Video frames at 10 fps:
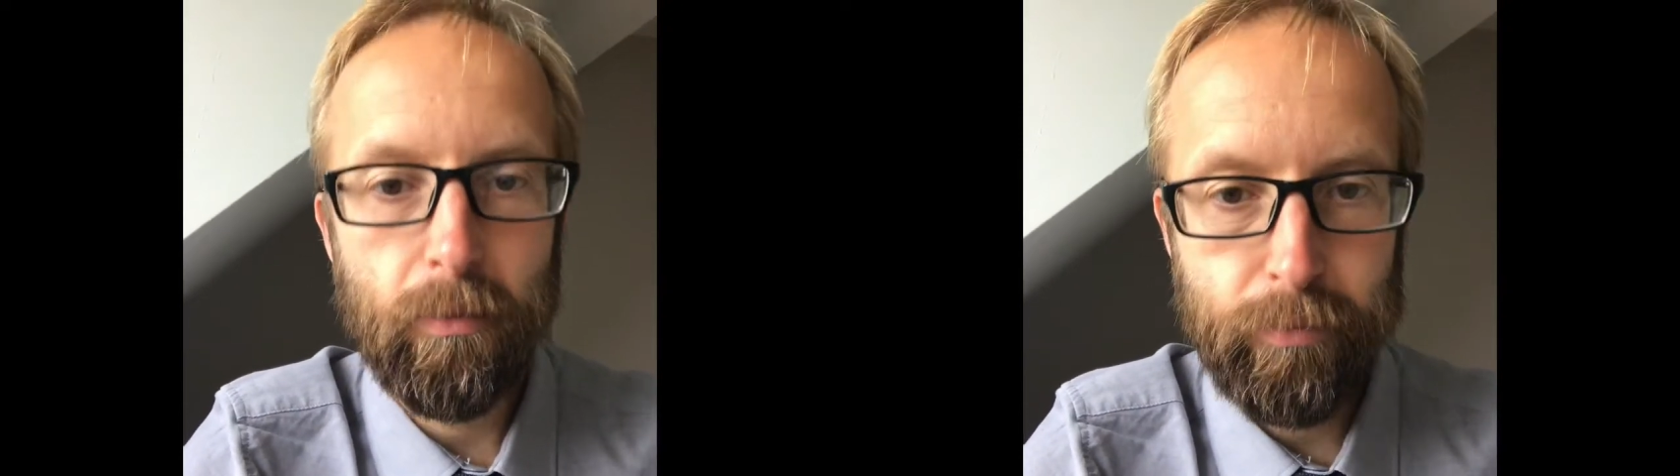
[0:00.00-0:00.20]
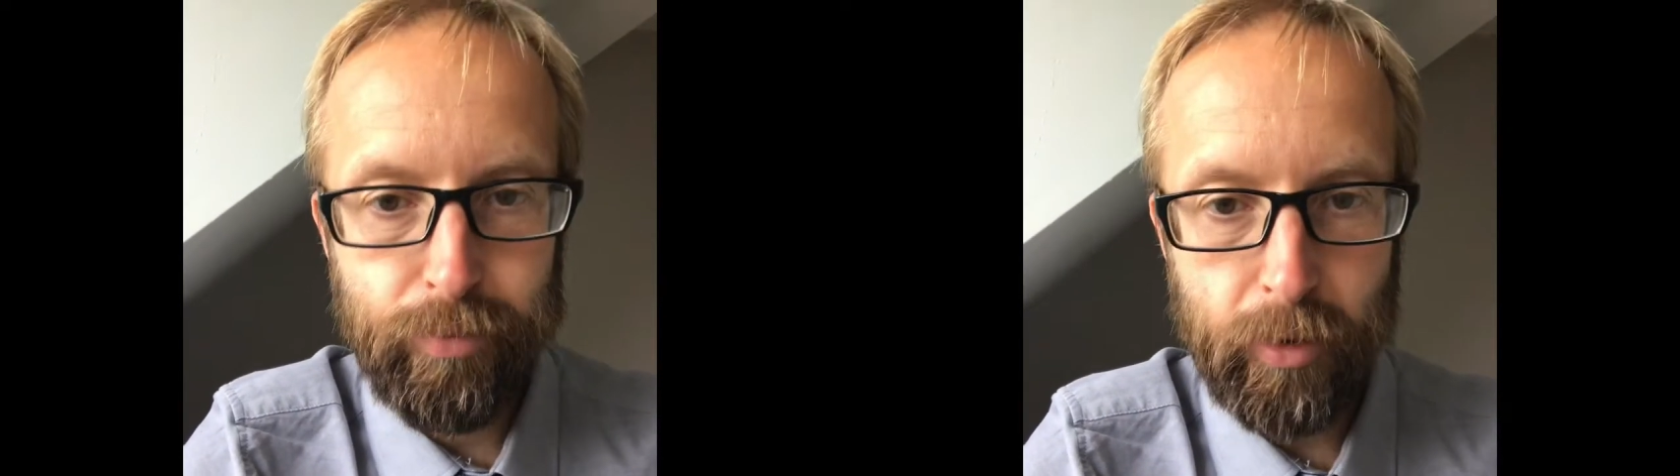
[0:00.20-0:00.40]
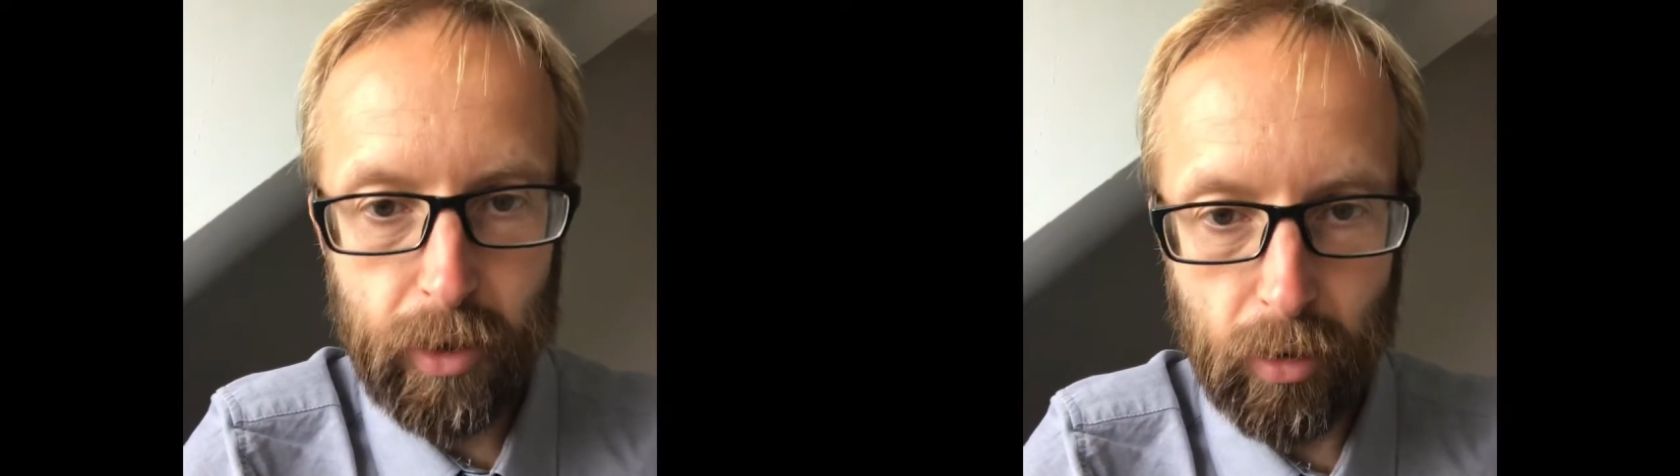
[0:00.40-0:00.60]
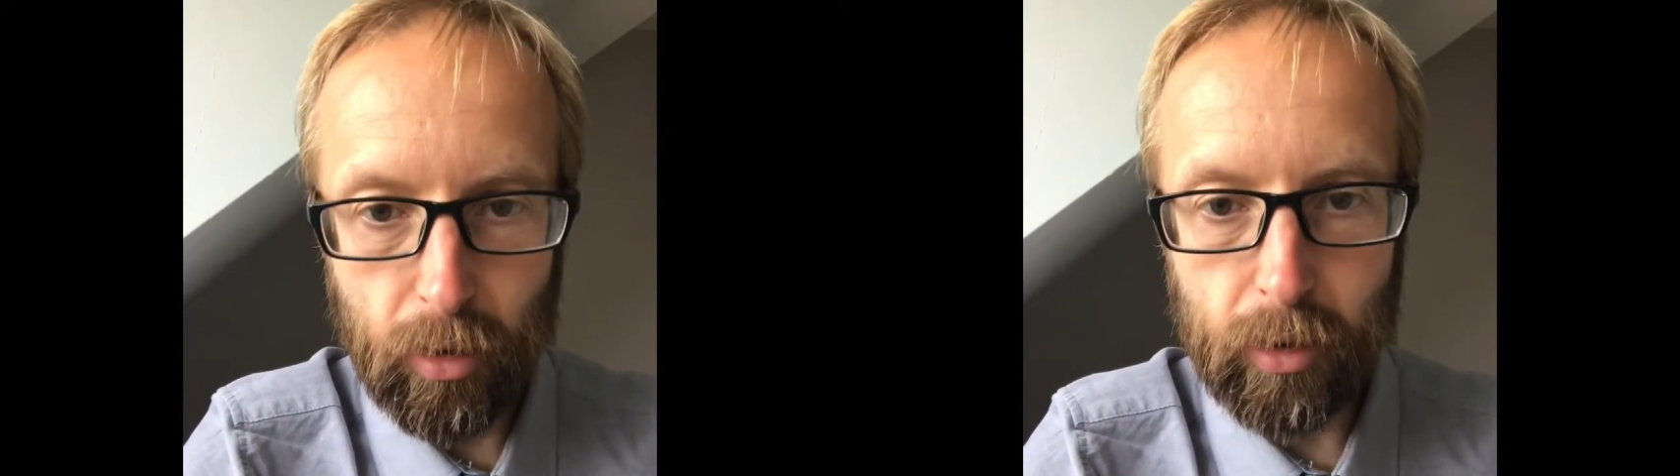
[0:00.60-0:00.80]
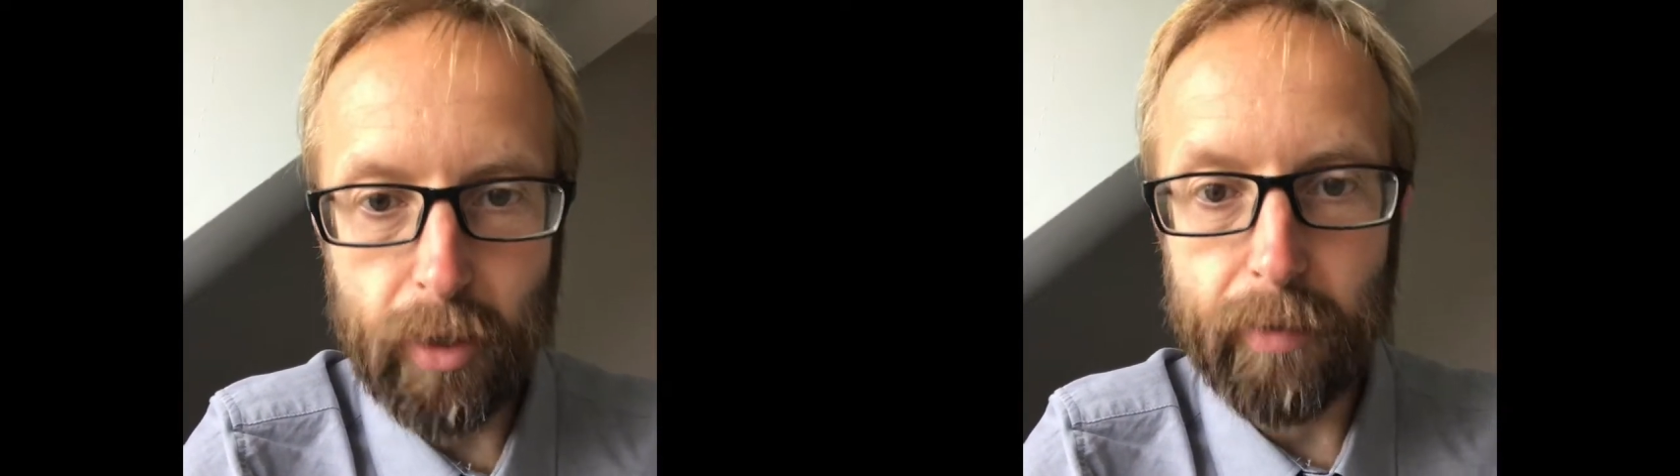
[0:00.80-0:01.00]
put it
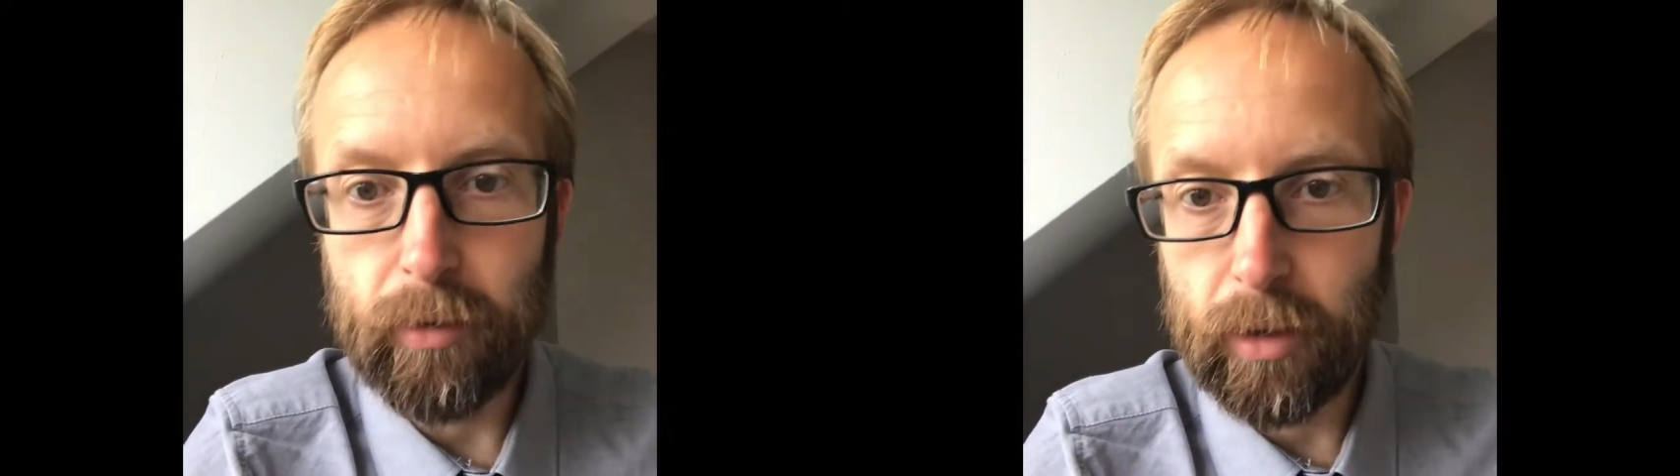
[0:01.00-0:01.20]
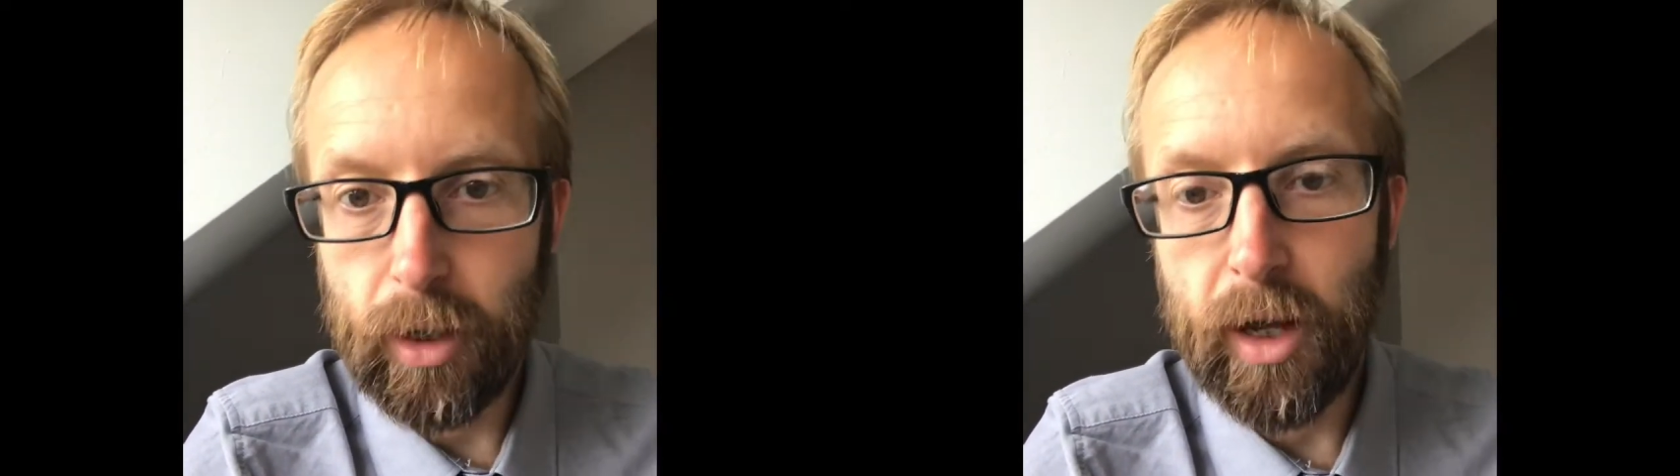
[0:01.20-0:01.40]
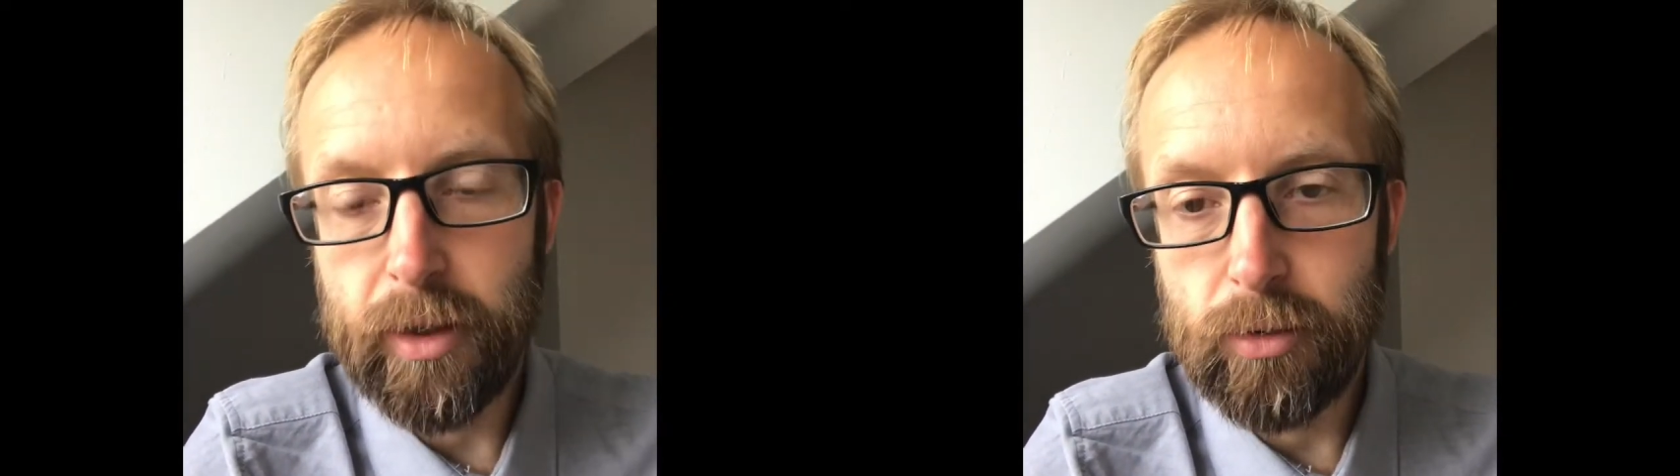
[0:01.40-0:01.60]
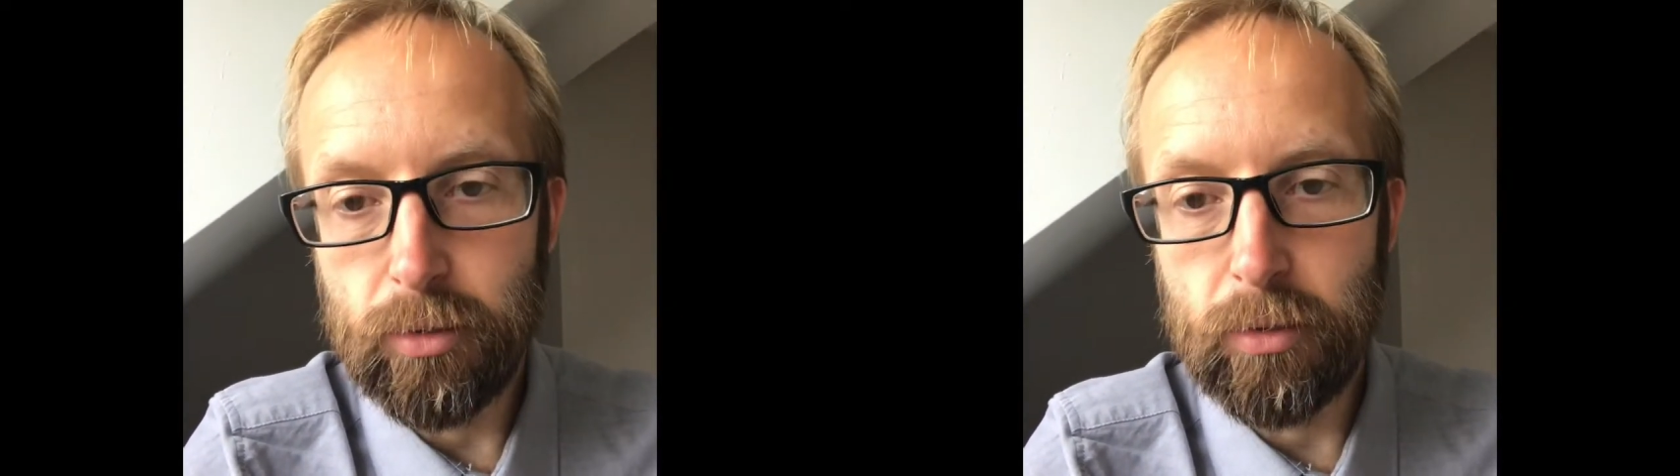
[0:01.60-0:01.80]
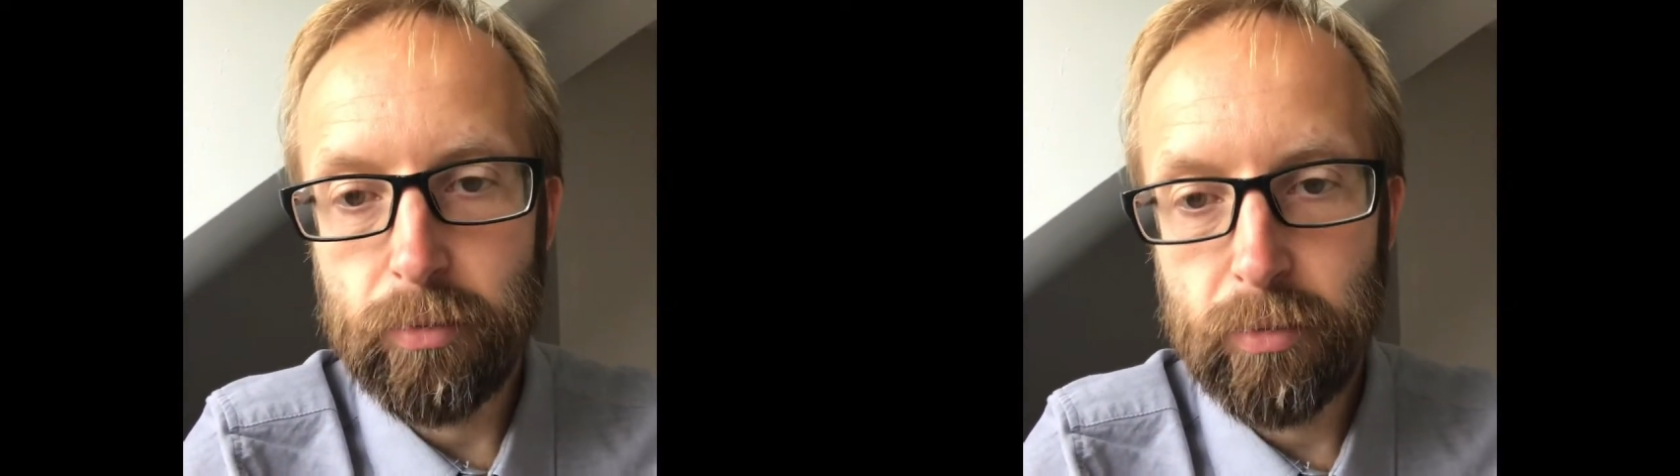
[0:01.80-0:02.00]
on, and I'm going to go out the door.